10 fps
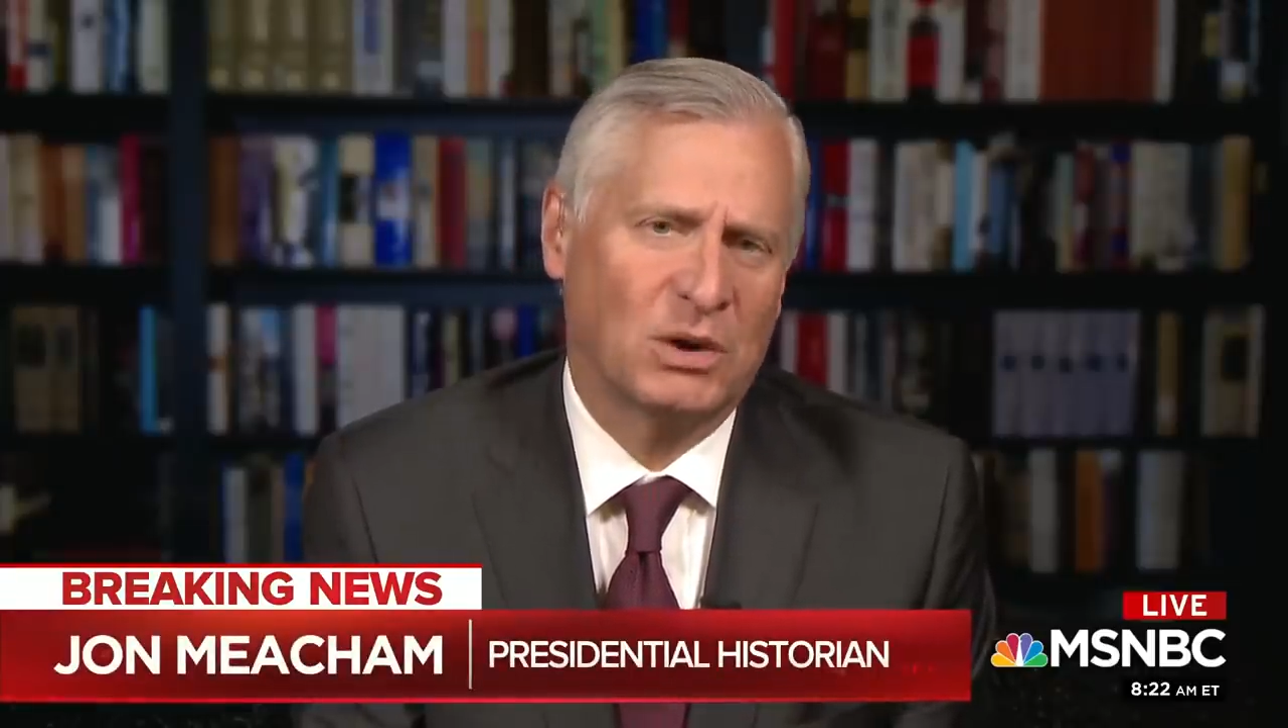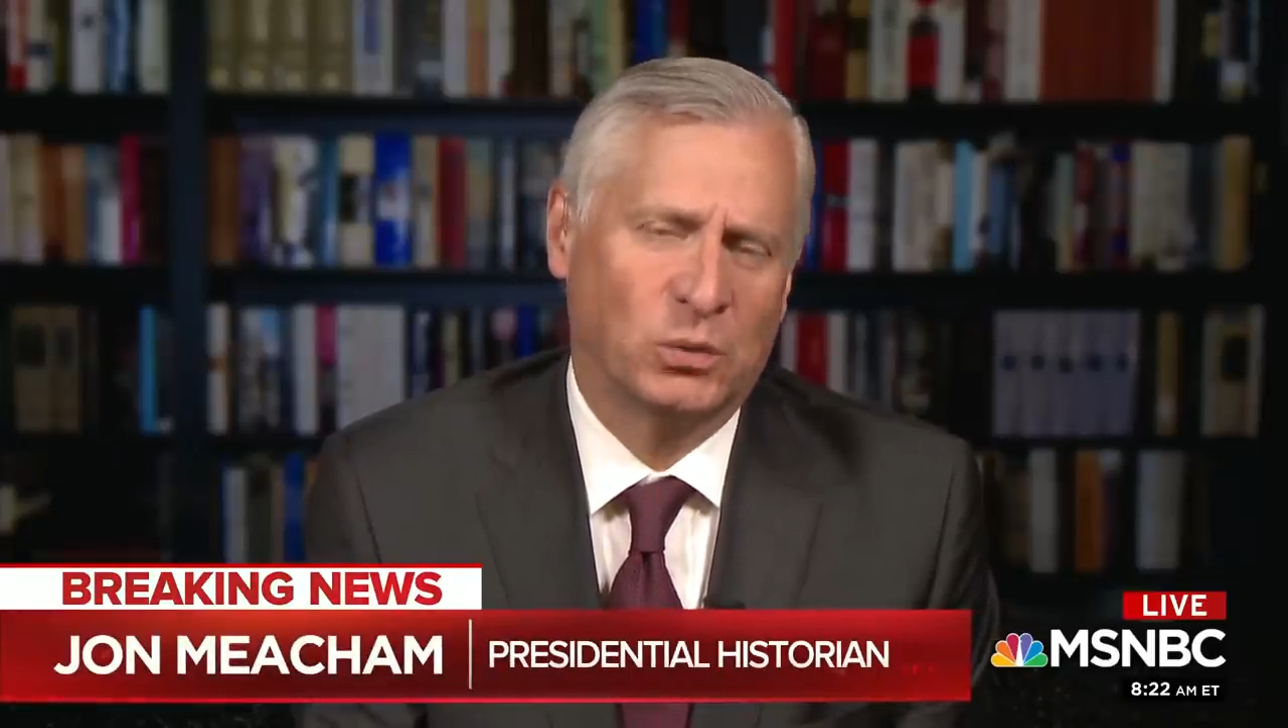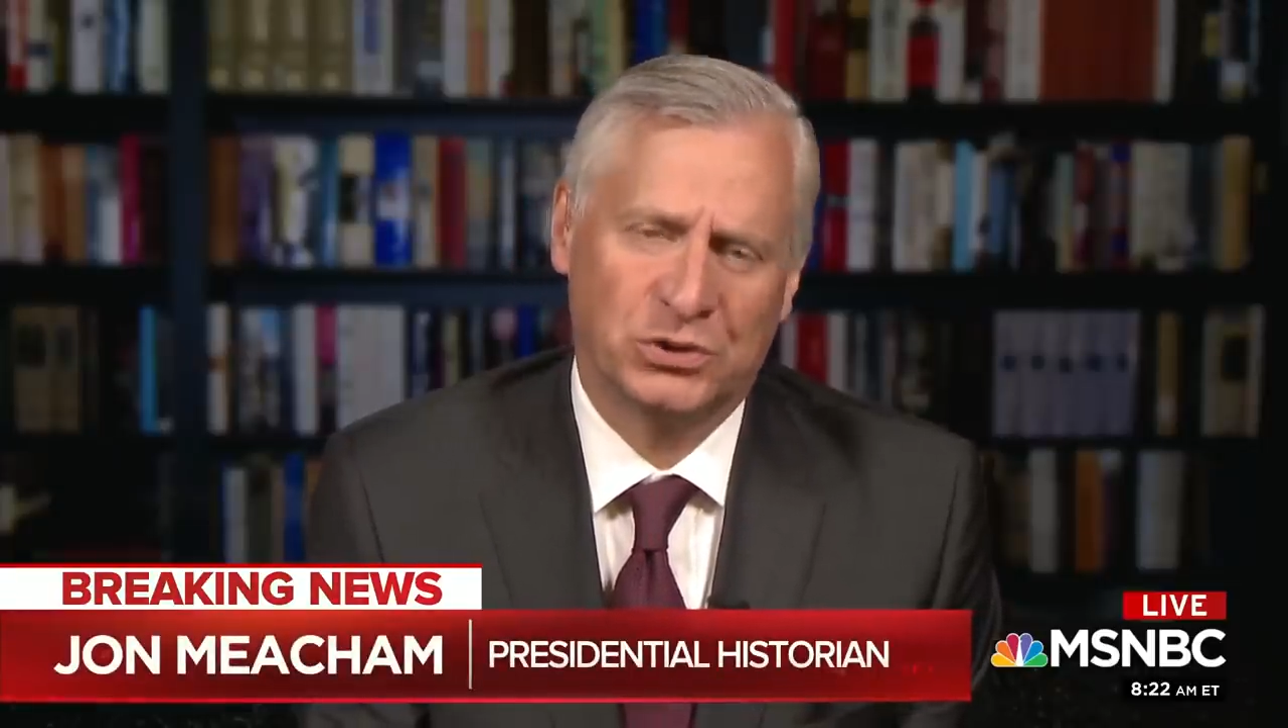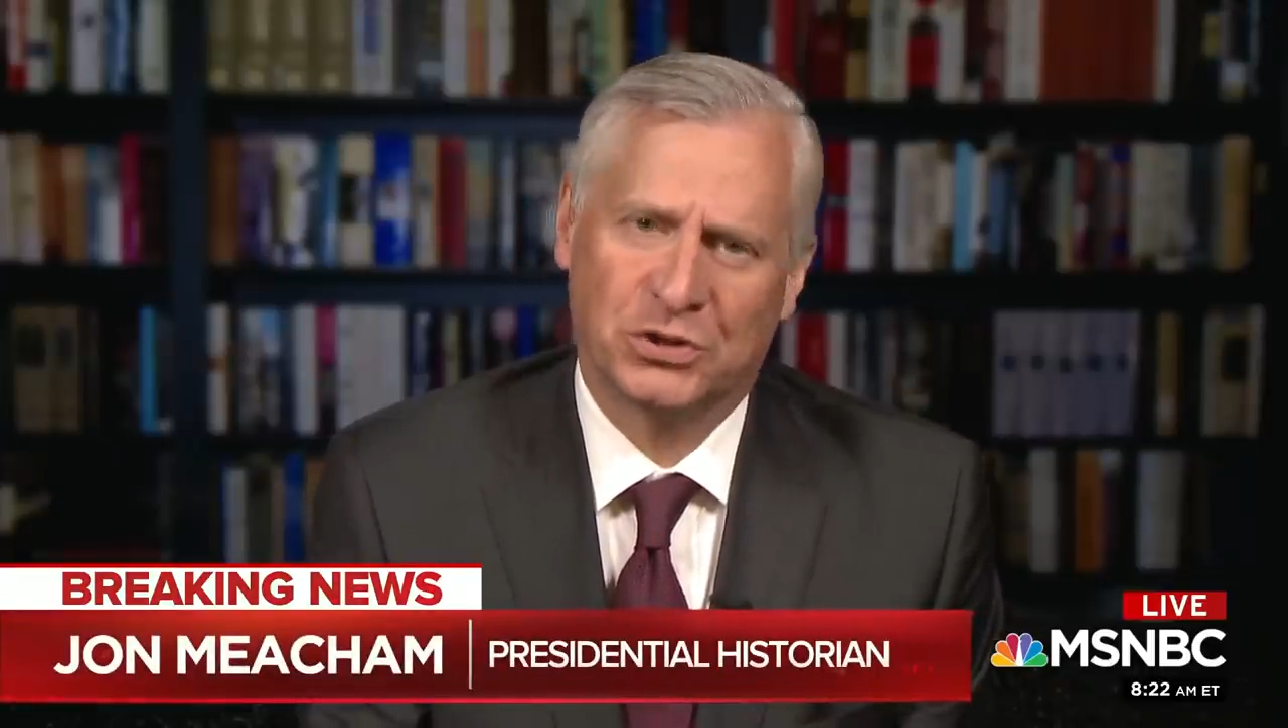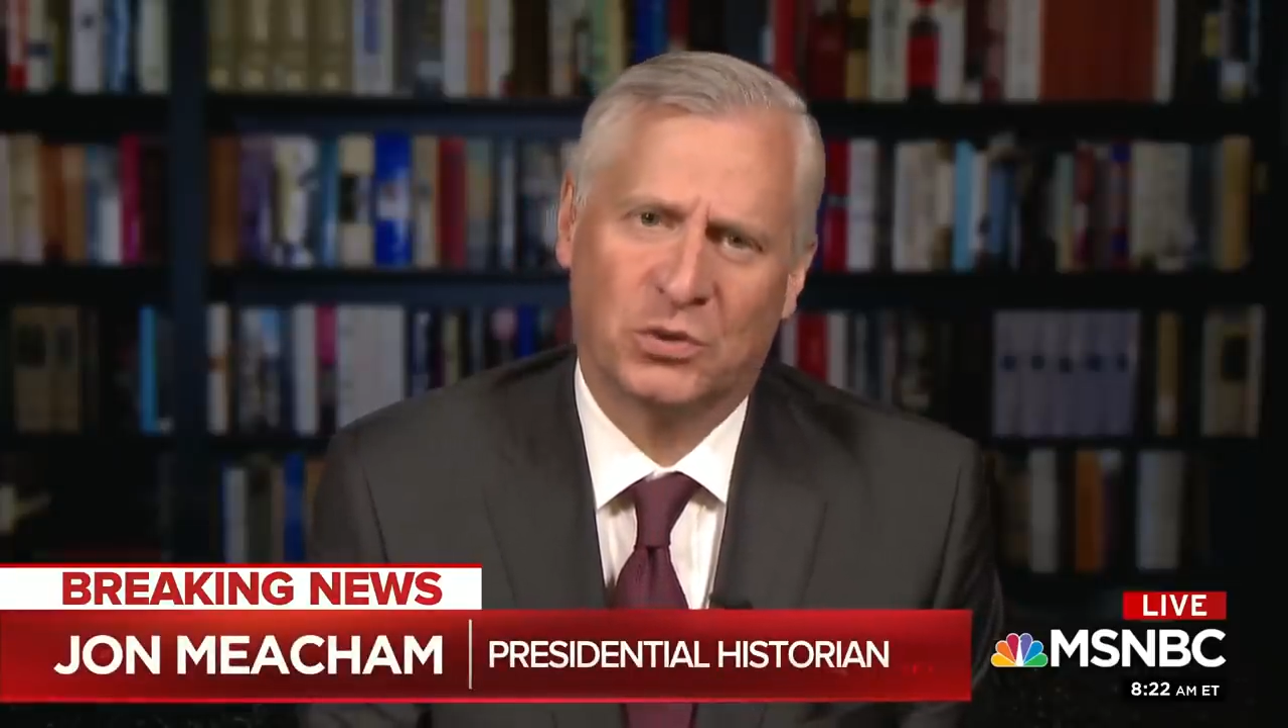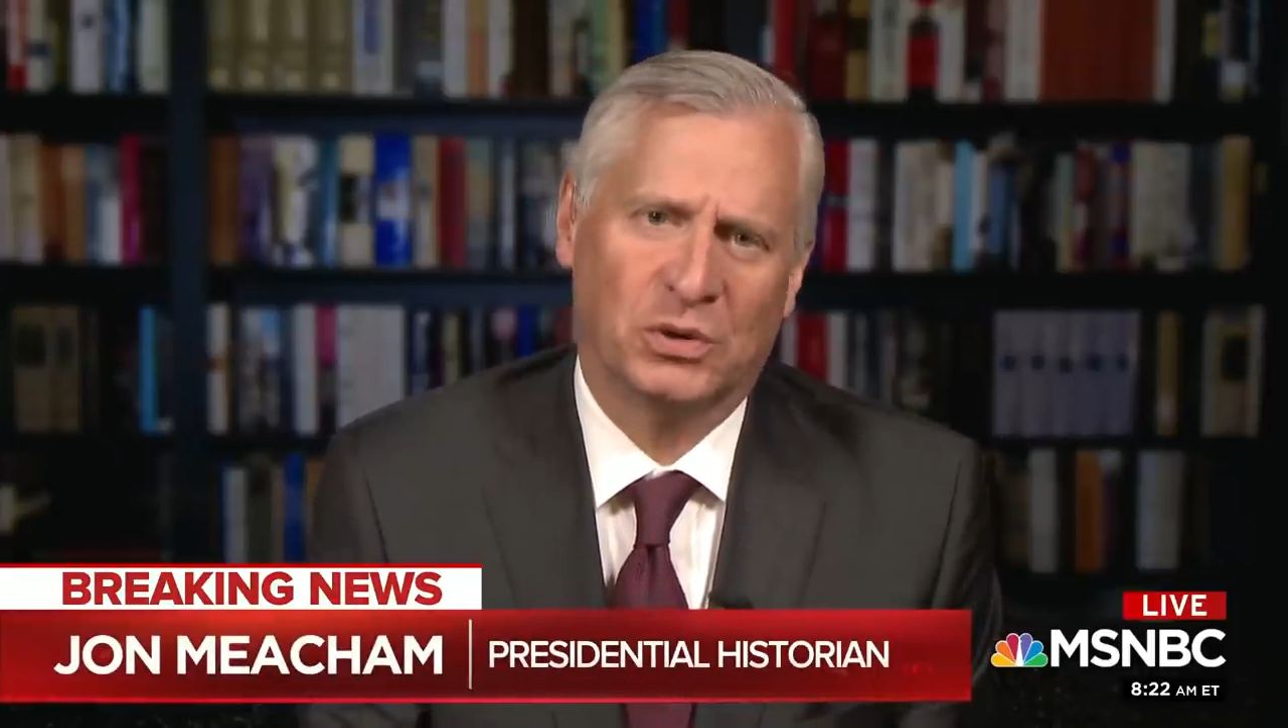Uh, about Woodrow